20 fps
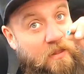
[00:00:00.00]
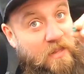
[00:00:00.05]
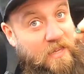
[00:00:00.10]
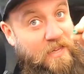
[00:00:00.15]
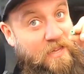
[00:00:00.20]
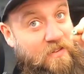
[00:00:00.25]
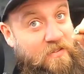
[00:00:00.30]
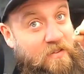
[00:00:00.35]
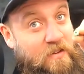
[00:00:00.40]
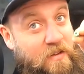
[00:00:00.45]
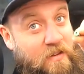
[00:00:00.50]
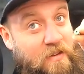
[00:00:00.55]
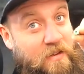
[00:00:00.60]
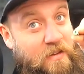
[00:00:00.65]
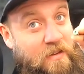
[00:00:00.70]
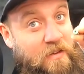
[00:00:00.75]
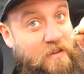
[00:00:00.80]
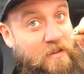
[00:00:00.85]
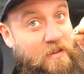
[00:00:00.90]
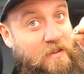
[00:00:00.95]
these.
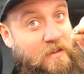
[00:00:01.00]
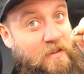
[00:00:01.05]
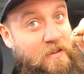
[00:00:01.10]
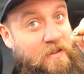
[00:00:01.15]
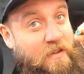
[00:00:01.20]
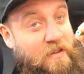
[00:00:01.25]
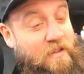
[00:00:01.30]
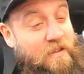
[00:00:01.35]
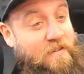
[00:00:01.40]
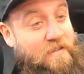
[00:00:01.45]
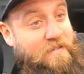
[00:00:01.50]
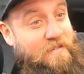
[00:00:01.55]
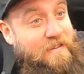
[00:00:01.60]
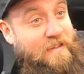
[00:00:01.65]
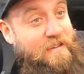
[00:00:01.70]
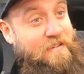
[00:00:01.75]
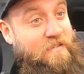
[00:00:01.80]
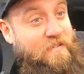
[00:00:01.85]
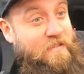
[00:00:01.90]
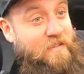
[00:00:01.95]
Do they?
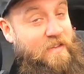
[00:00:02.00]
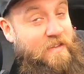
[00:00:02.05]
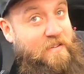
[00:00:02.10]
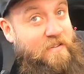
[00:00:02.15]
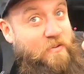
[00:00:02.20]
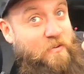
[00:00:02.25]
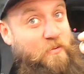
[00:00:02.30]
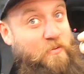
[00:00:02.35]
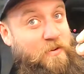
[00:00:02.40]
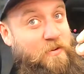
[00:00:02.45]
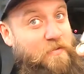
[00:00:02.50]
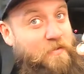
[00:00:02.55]
Sets of these in all